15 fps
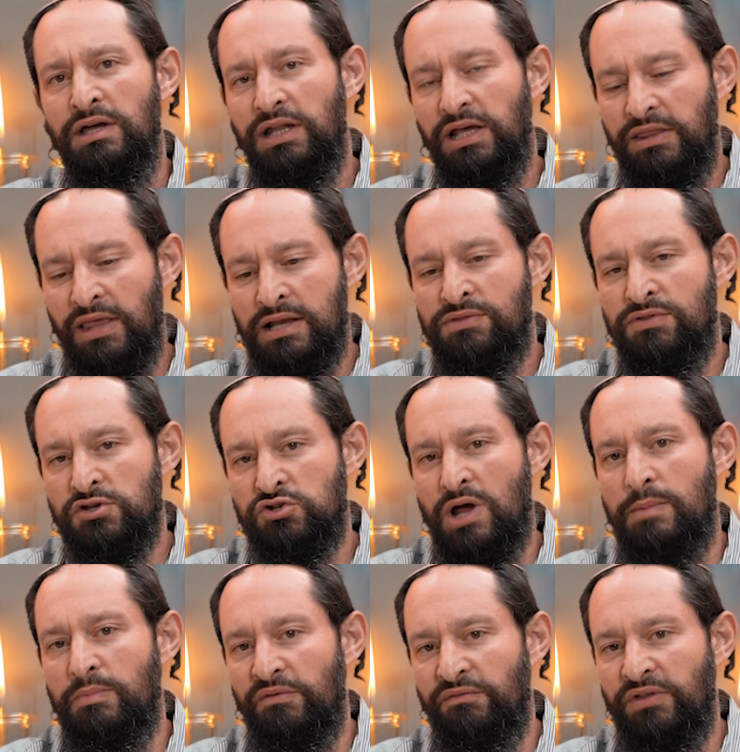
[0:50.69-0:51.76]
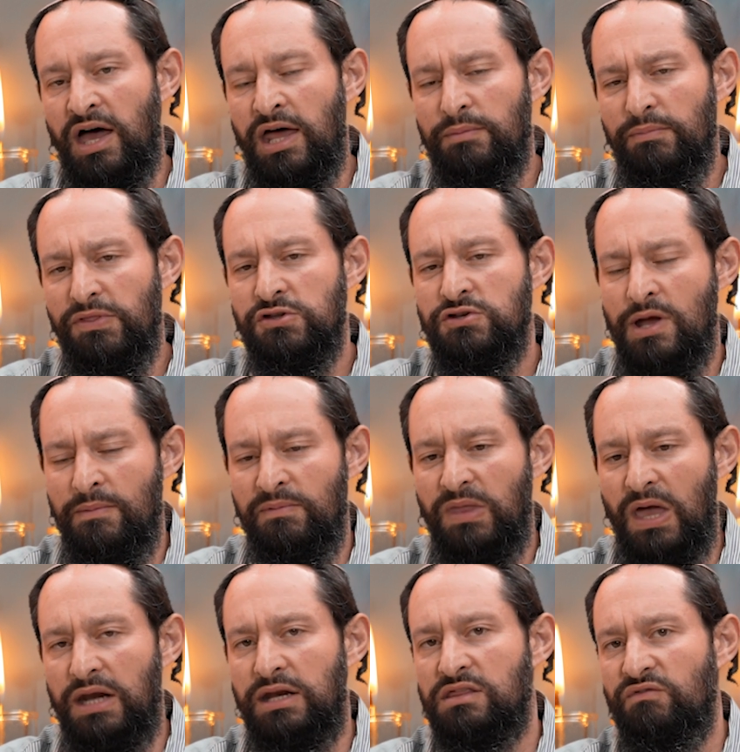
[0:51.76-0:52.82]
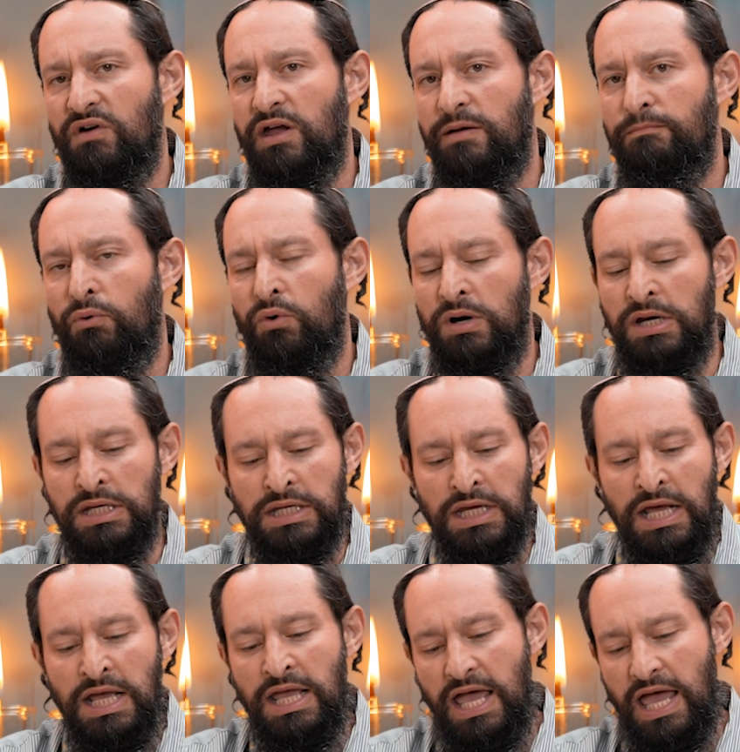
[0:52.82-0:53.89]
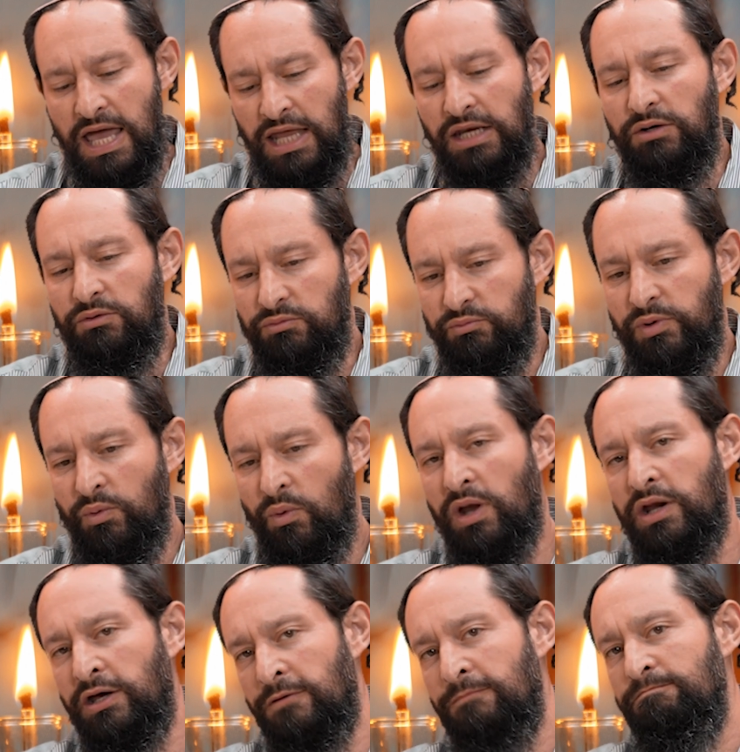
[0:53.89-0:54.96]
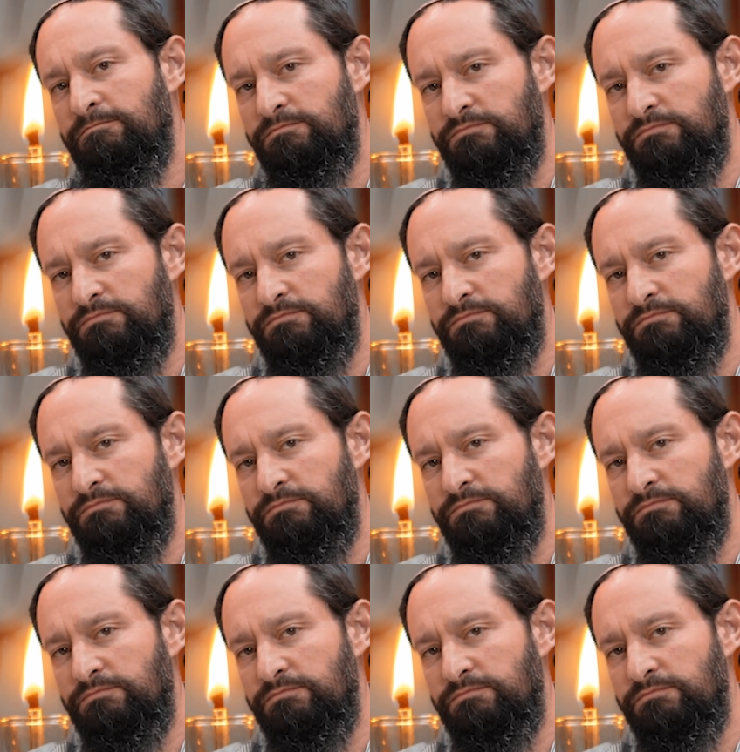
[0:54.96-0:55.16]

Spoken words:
Like, that's the tribe of Dan. But the tribe of Dan is very important, and we want to